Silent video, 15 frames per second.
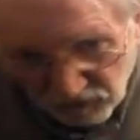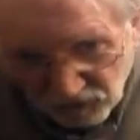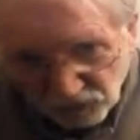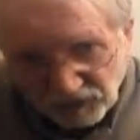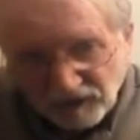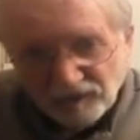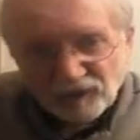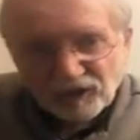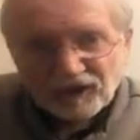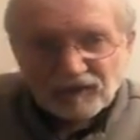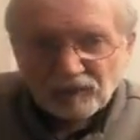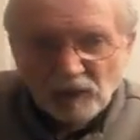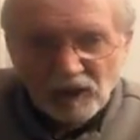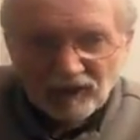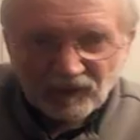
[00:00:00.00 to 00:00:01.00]
Whatever it is,
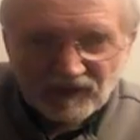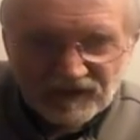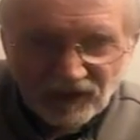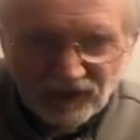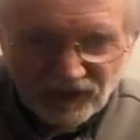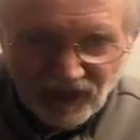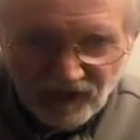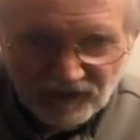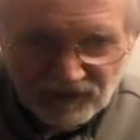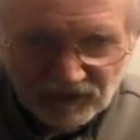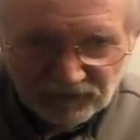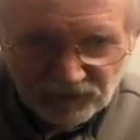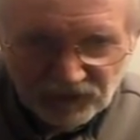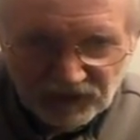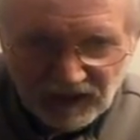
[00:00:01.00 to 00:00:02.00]
whether it's
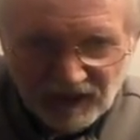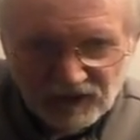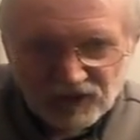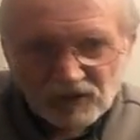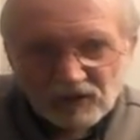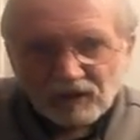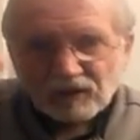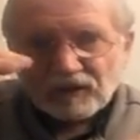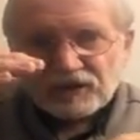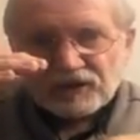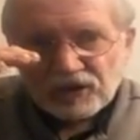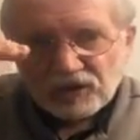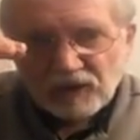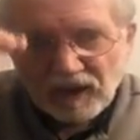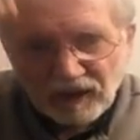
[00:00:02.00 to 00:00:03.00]
1,000-foot angel or a
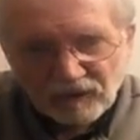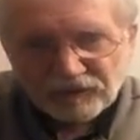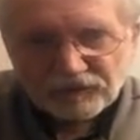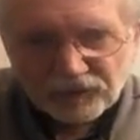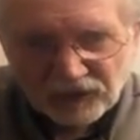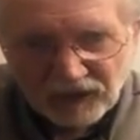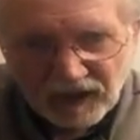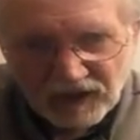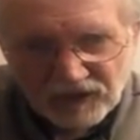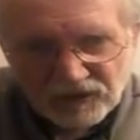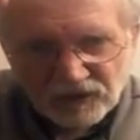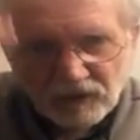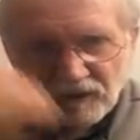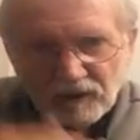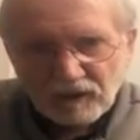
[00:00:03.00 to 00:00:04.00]
200-foot
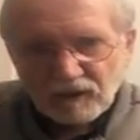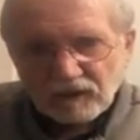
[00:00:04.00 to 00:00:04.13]
angel,